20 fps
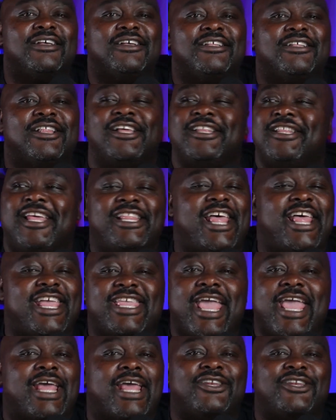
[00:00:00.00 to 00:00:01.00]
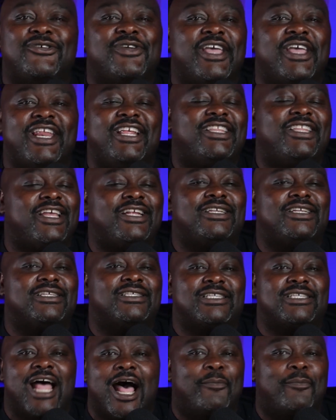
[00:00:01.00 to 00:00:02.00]
They can't do anything to
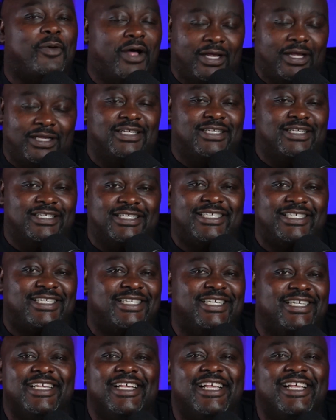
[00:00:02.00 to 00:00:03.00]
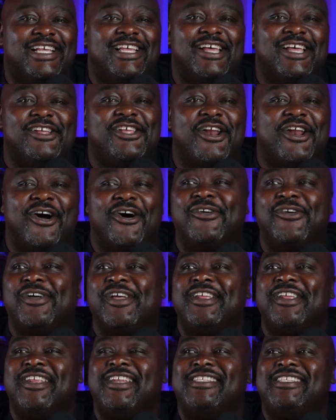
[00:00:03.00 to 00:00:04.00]
stop us.
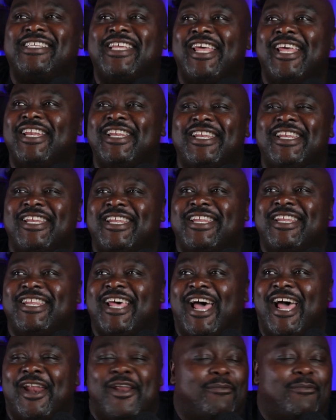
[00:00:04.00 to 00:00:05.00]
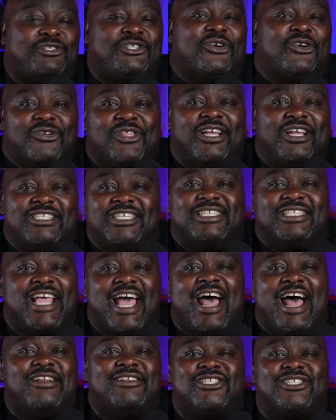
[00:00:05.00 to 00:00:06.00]
And I'm sure they just
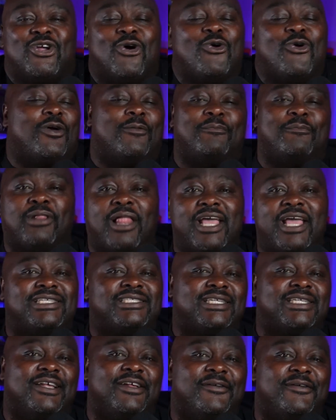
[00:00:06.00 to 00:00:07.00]
got so complacent.